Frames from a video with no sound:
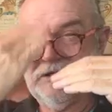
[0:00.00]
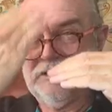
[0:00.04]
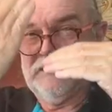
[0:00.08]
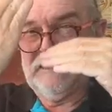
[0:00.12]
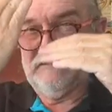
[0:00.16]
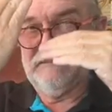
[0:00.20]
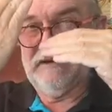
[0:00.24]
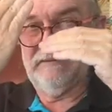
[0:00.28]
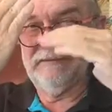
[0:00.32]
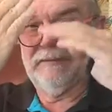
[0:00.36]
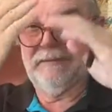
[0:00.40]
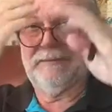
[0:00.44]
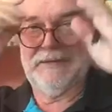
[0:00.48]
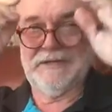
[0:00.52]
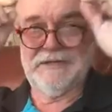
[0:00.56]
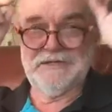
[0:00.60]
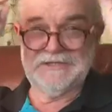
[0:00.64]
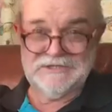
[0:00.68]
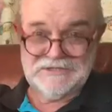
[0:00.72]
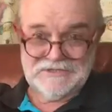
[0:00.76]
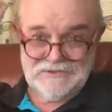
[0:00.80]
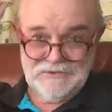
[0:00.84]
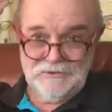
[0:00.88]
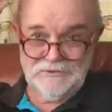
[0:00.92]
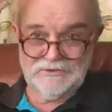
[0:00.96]
you come up a bit, it
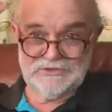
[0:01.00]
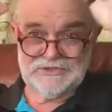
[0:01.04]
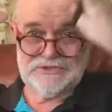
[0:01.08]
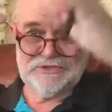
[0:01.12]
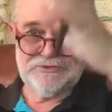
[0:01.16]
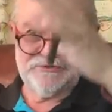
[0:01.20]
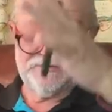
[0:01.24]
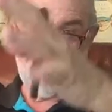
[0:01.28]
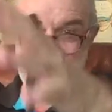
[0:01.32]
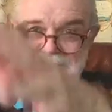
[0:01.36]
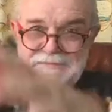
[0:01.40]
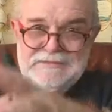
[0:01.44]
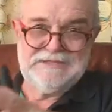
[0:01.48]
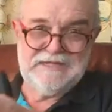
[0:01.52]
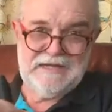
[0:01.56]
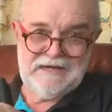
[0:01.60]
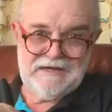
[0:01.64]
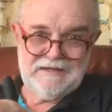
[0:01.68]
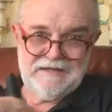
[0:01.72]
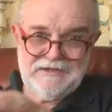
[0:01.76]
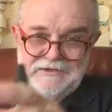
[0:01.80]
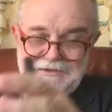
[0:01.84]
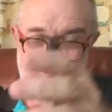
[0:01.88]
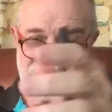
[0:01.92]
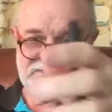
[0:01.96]
just all screams down
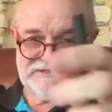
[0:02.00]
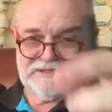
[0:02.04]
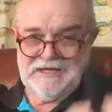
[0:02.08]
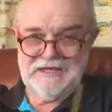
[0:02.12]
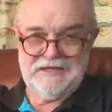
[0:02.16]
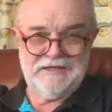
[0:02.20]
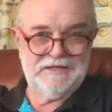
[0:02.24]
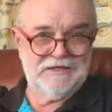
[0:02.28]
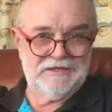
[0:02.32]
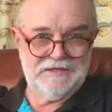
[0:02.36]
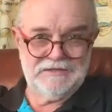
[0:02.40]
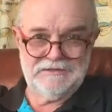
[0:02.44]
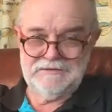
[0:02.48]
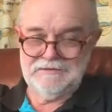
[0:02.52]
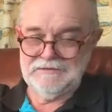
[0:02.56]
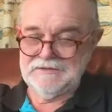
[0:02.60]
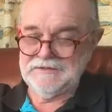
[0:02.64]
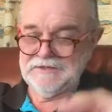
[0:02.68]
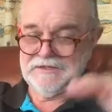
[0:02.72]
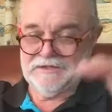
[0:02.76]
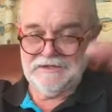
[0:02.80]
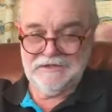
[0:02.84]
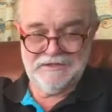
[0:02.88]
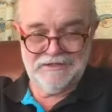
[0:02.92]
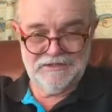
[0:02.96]
to the gooseneck, and
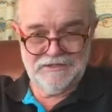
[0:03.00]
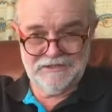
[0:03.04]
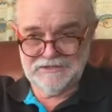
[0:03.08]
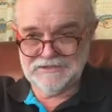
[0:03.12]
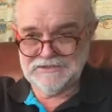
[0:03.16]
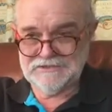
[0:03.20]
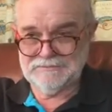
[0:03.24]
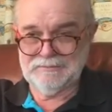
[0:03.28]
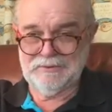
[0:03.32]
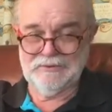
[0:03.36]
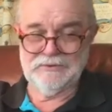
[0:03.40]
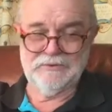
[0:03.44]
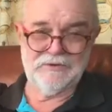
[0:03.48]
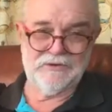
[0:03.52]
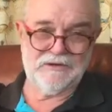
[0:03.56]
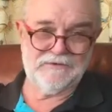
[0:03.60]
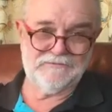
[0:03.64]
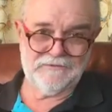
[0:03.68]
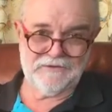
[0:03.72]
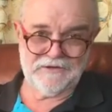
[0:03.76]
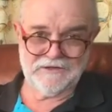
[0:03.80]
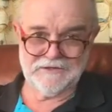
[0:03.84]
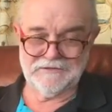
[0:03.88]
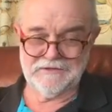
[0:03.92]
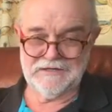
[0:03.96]
you can just pour it
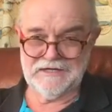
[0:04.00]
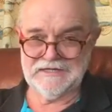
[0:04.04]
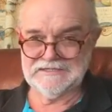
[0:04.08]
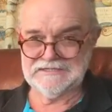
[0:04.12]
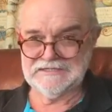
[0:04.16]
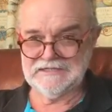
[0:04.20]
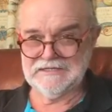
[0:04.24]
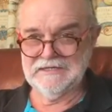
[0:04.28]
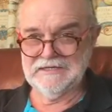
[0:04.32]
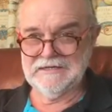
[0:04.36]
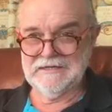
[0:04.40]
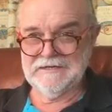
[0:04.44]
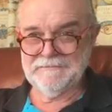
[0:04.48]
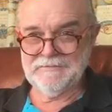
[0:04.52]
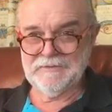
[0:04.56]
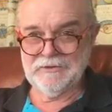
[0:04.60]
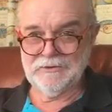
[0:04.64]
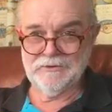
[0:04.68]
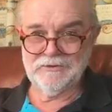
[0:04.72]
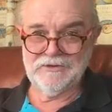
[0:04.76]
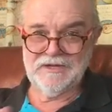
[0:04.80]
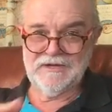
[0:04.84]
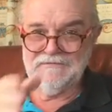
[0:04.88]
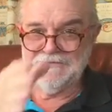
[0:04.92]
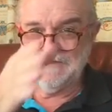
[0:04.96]
off like crazy.
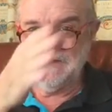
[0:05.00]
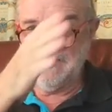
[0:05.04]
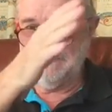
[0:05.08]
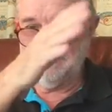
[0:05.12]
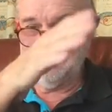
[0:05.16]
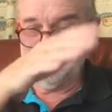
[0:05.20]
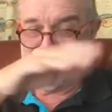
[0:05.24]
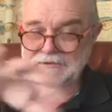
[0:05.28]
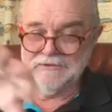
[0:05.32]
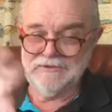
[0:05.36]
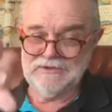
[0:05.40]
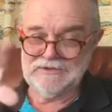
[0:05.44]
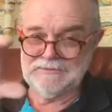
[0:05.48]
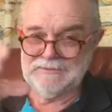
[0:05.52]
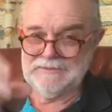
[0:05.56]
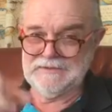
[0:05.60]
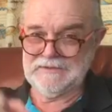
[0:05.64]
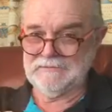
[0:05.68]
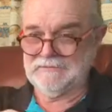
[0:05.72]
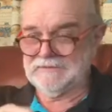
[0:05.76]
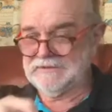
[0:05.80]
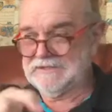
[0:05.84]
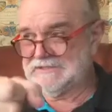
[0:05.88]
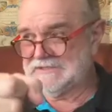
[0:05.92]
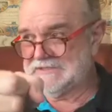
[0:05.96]
Or even have a loose
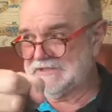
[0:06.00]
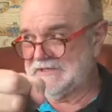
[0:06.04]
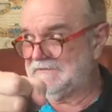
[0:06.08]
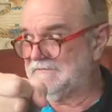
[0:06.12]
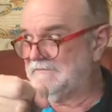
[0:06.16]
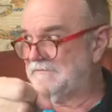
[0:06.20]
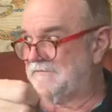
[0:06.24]
bit with a skin